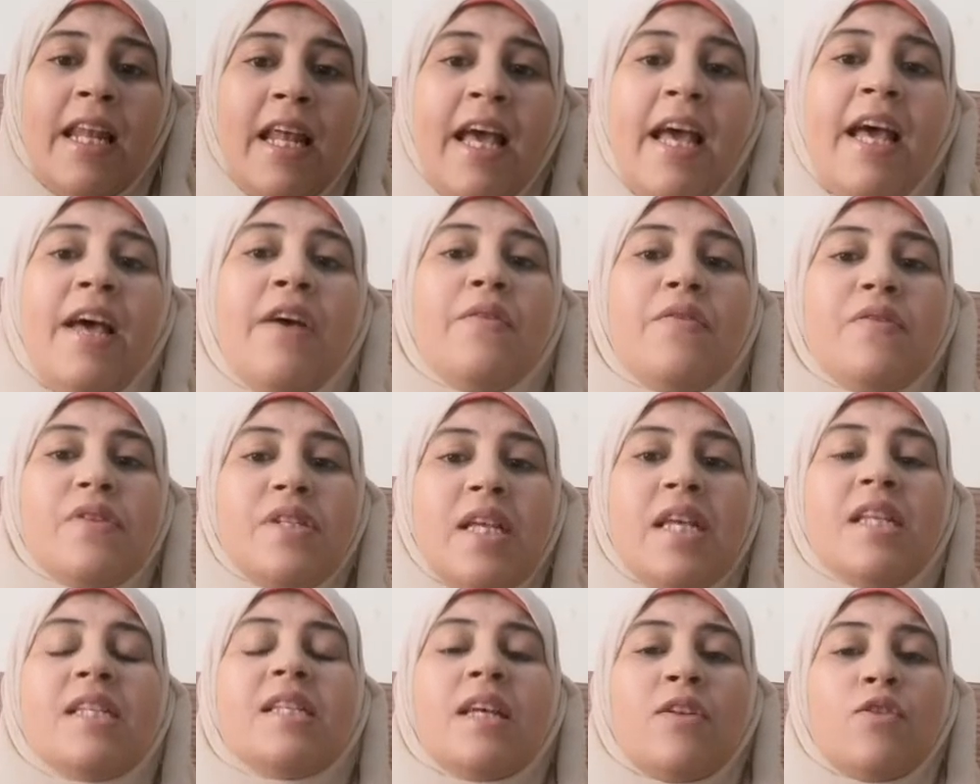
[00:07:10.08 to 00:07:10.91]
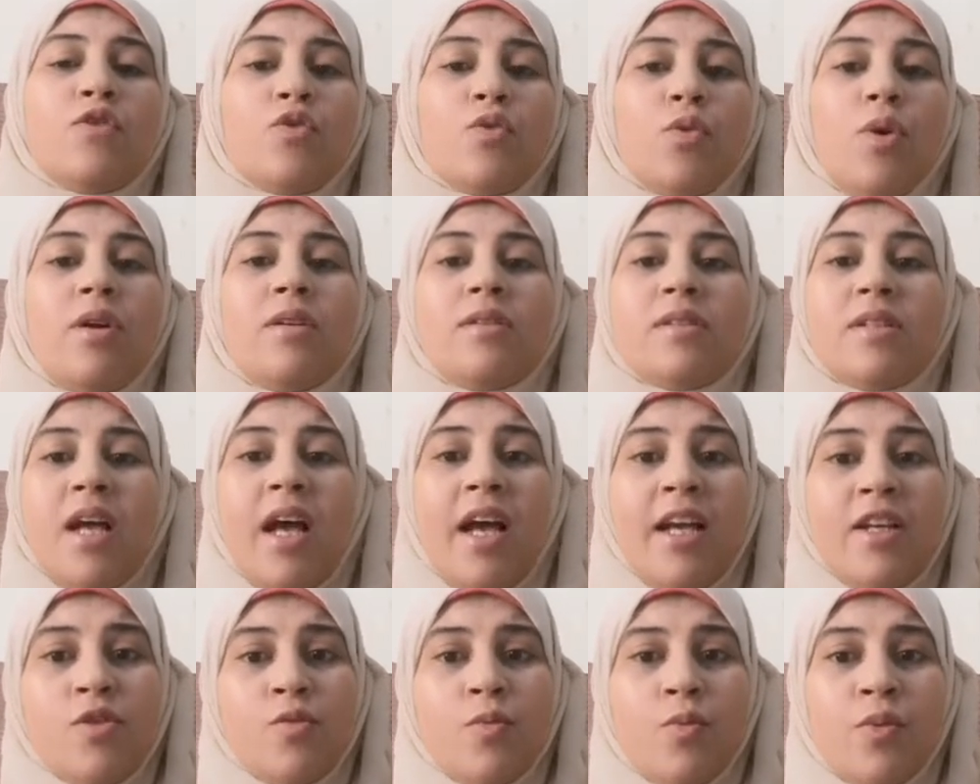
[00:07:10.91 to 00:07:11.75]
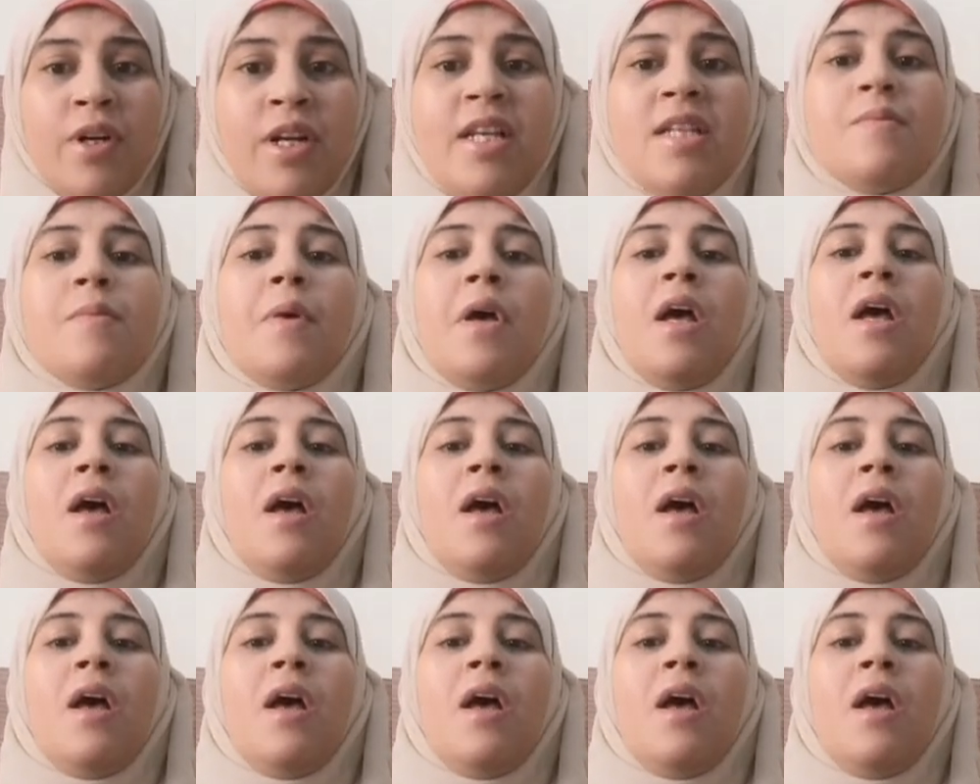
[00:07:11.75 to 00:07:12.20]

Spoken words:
have cis and trans isomerism,